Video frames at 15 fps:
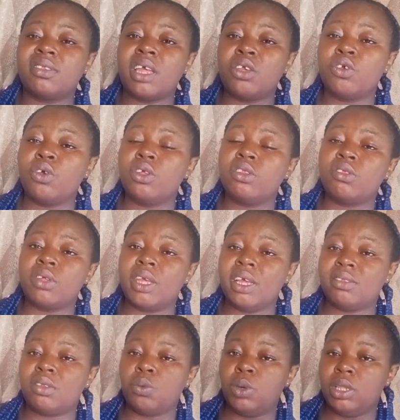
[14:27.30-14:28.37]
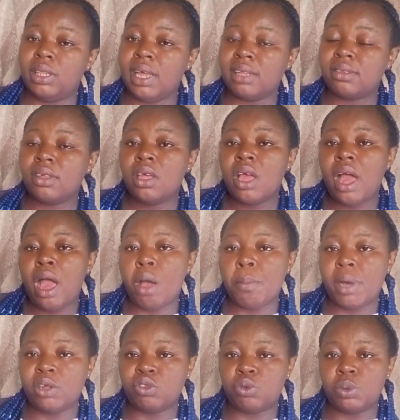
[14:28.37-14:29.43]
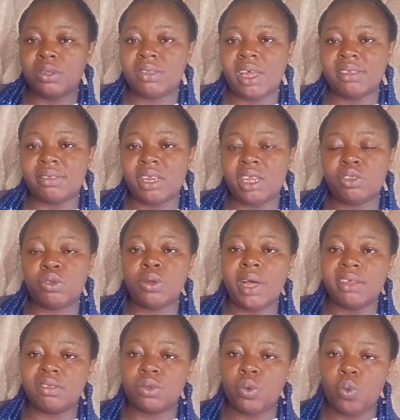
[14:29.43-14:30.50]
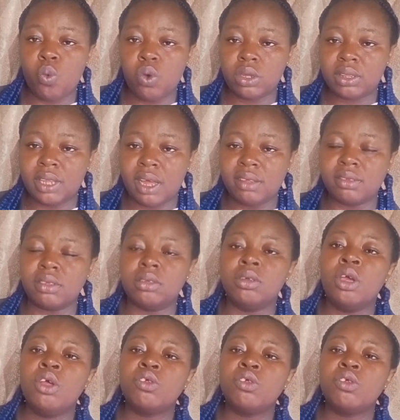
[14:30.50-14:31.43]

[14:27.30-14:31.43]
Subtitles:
going to get with that amount, with as little as 1,000?